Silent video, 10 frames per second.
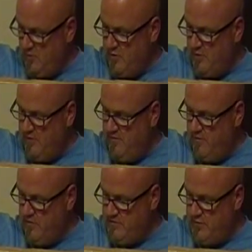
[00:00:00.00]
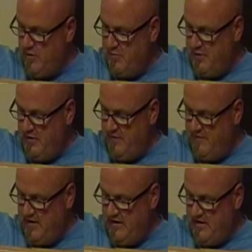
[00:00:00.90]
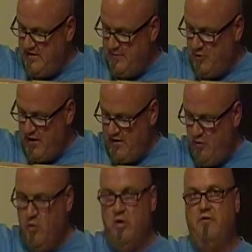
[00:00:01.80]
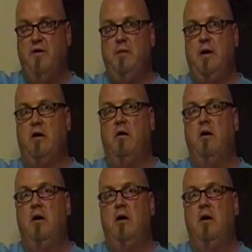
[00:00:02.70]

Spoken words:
What we're looking for is the probability of finding a Democrat or a female.